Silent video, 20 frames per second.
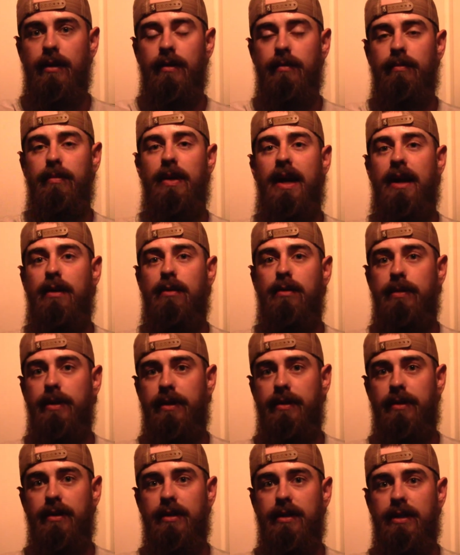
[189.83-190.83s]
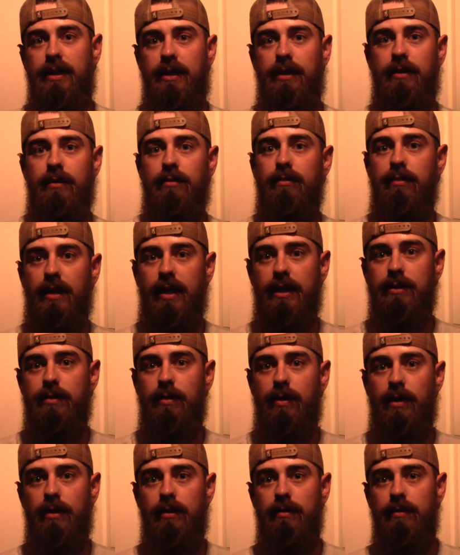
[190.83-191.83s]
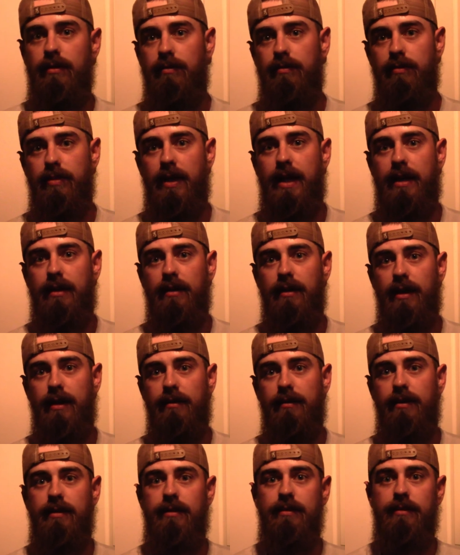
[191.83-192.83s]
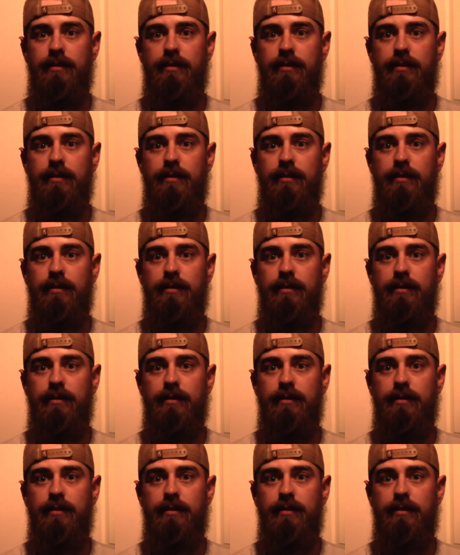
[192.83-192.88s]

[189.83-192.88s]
black would be 13, red 12, black 11,